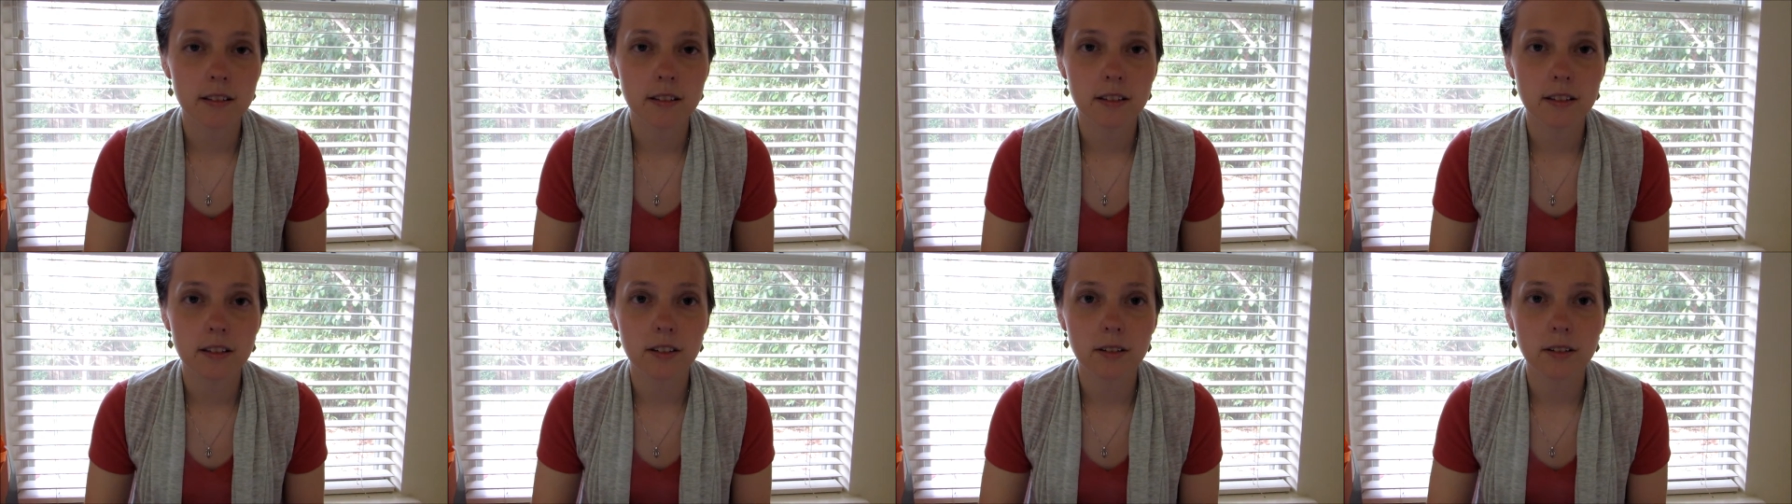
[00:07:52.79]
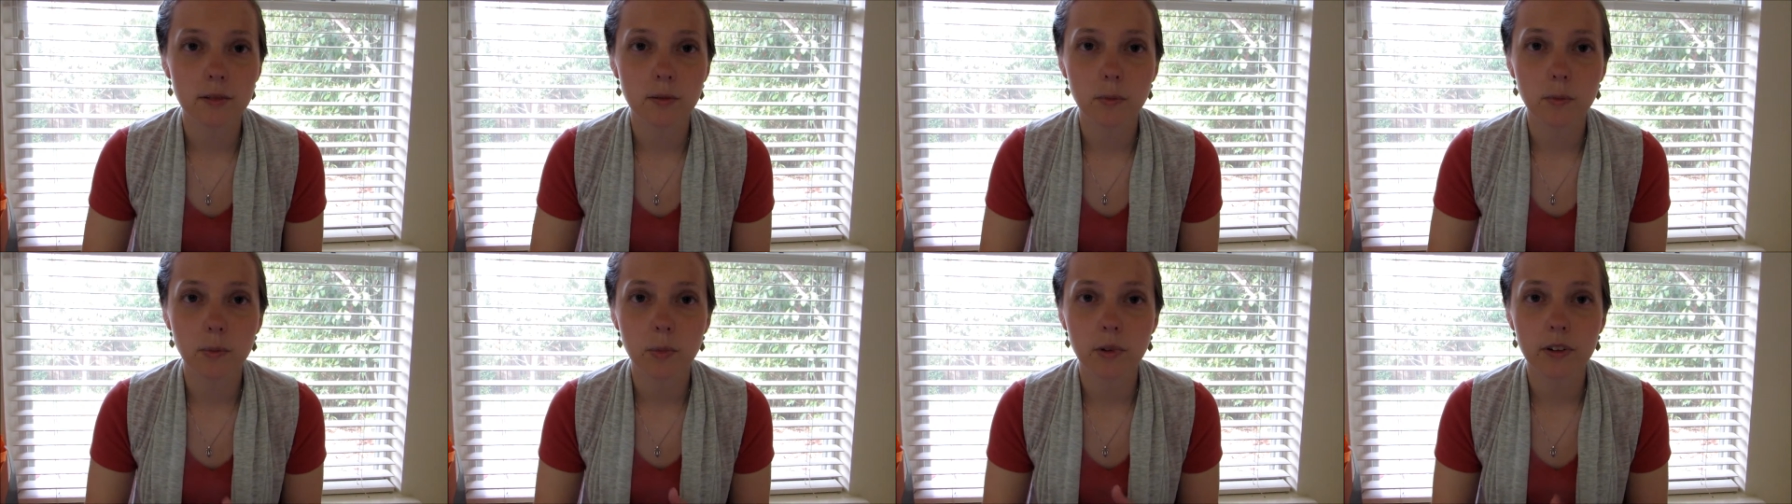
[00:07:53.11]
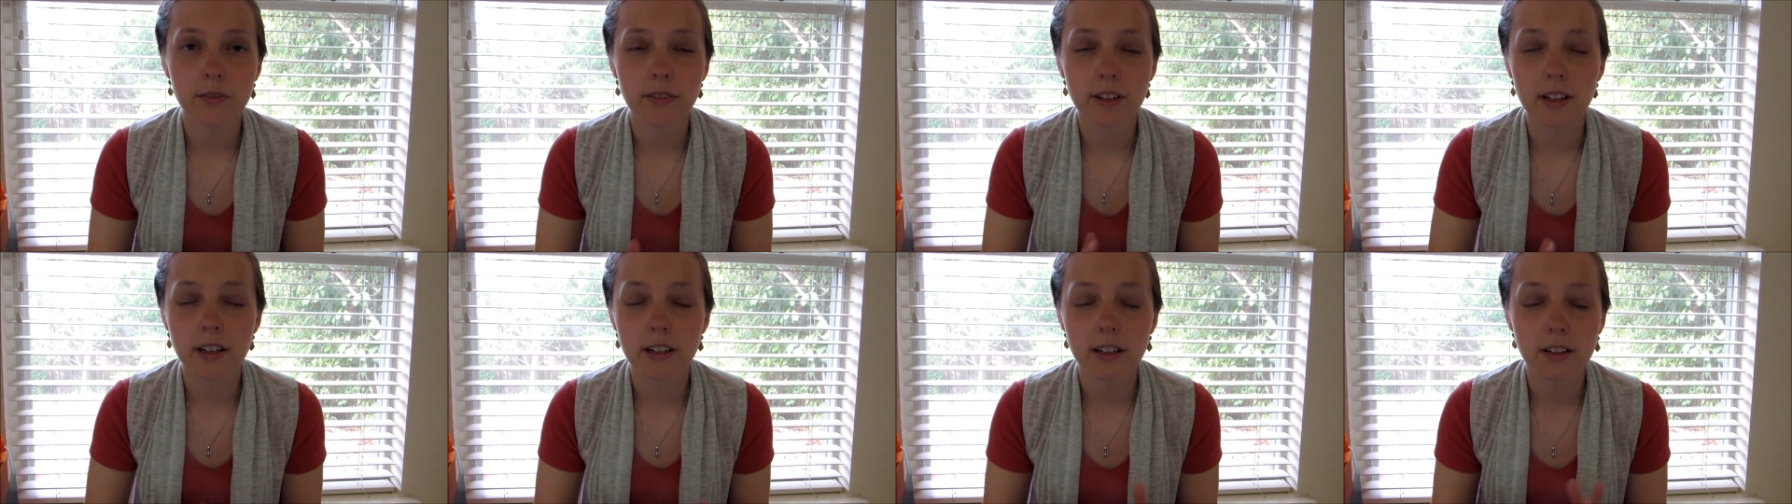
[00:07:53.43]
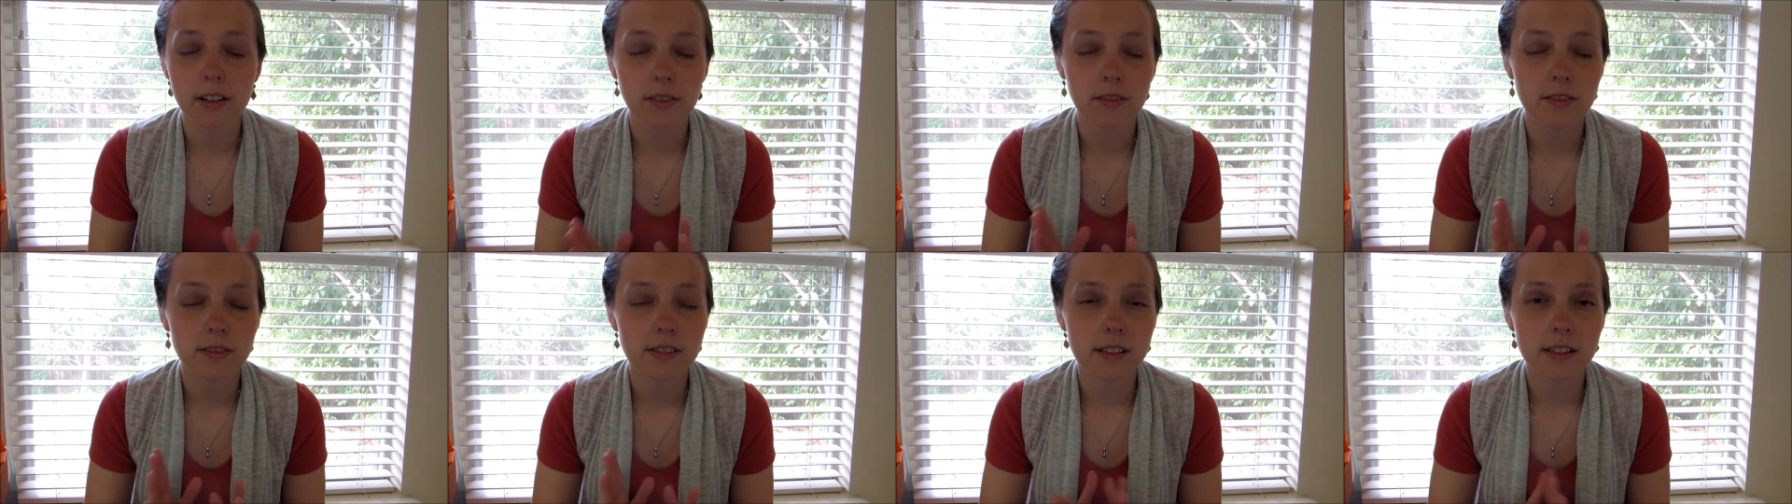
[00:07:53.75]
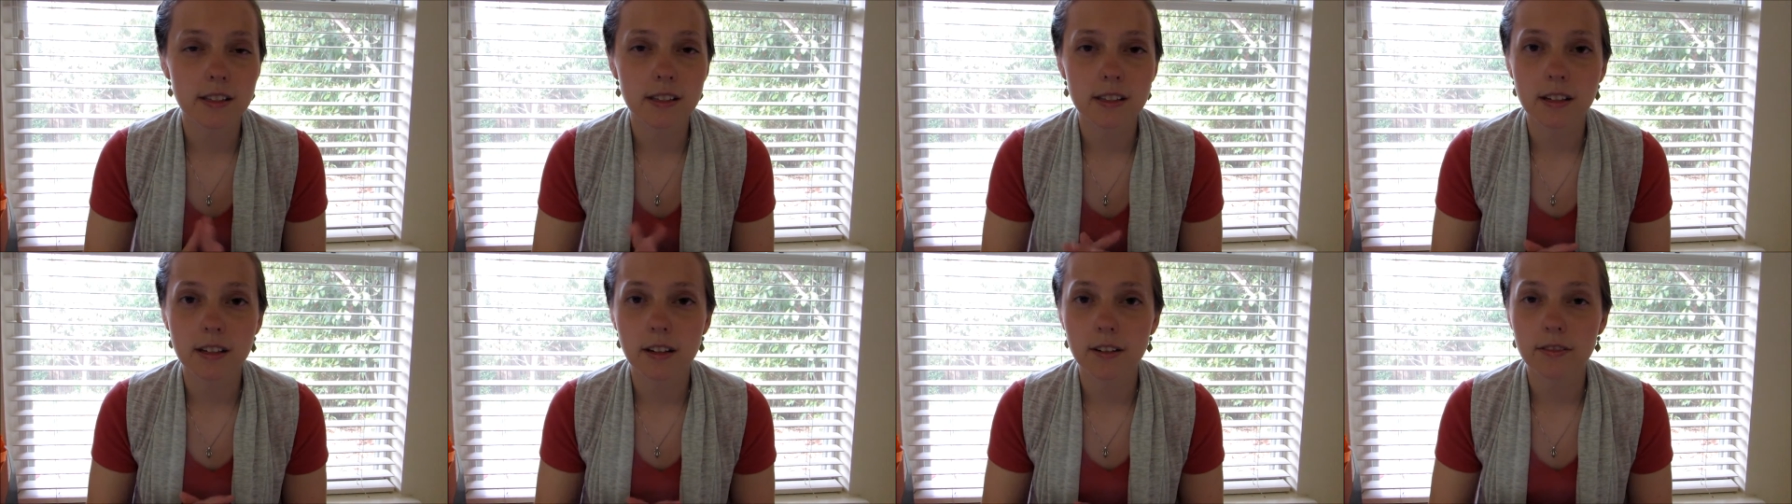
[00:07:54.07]
you know, preventatives and
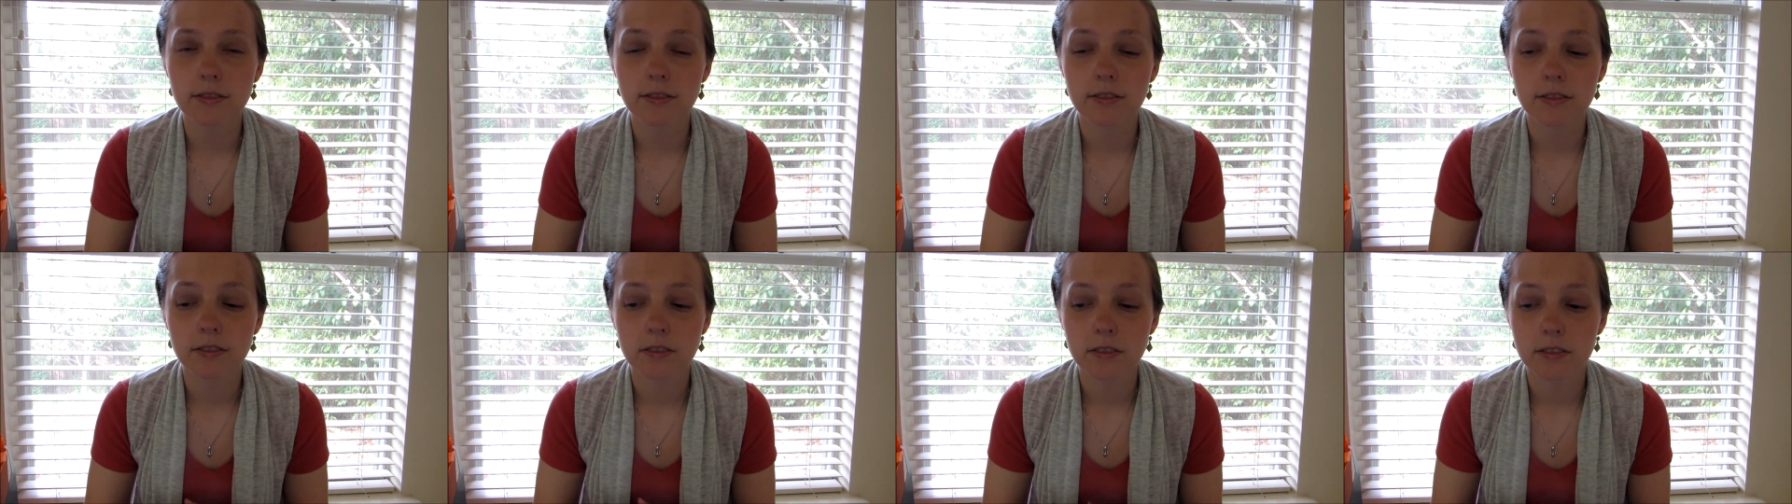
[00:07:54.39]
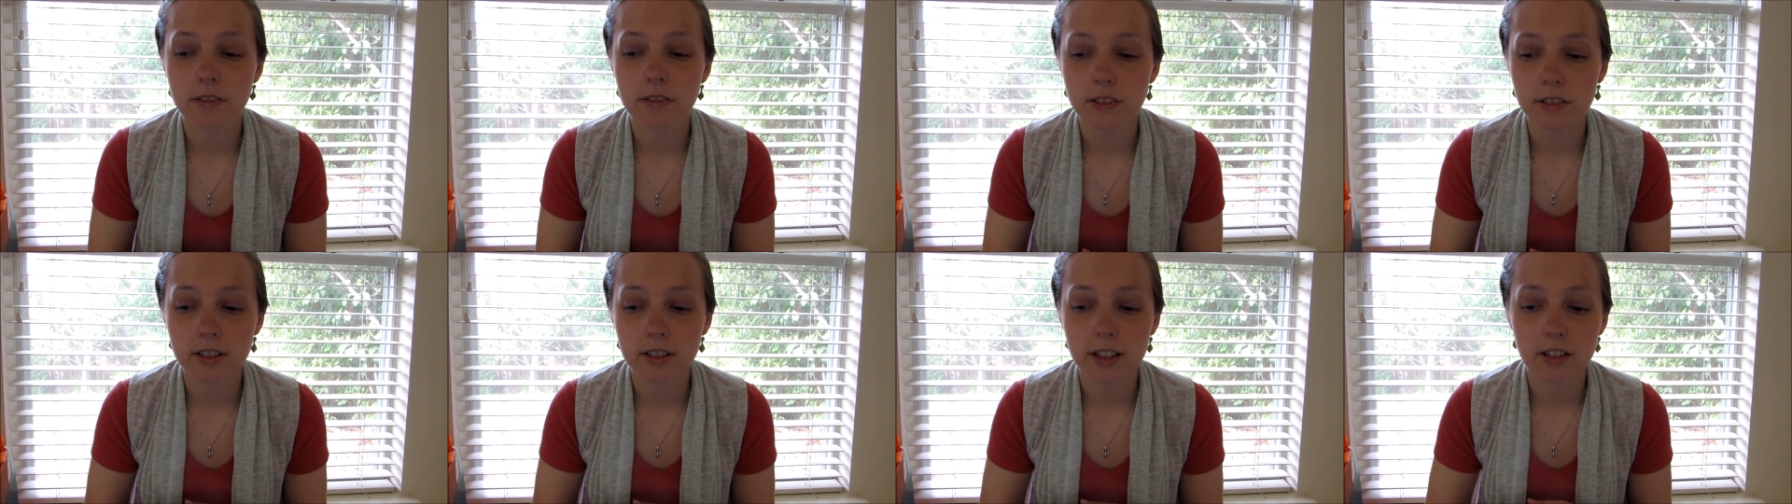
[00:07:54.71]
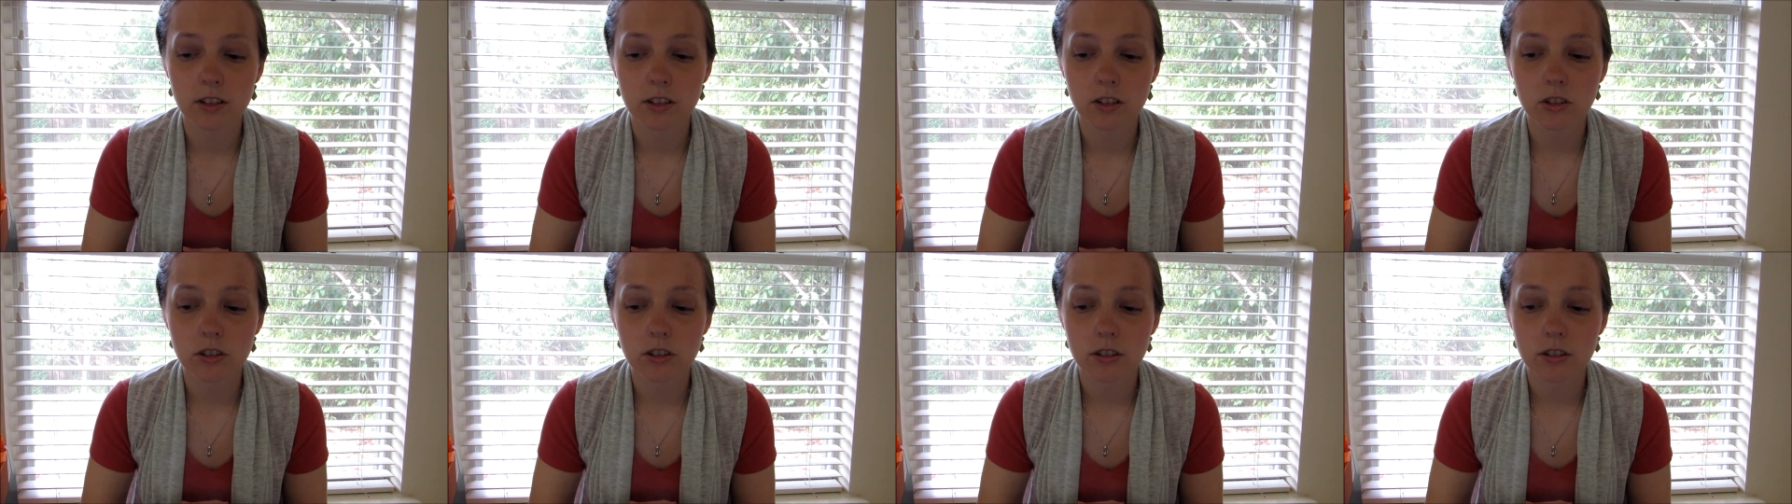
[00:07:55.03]
stuff, or any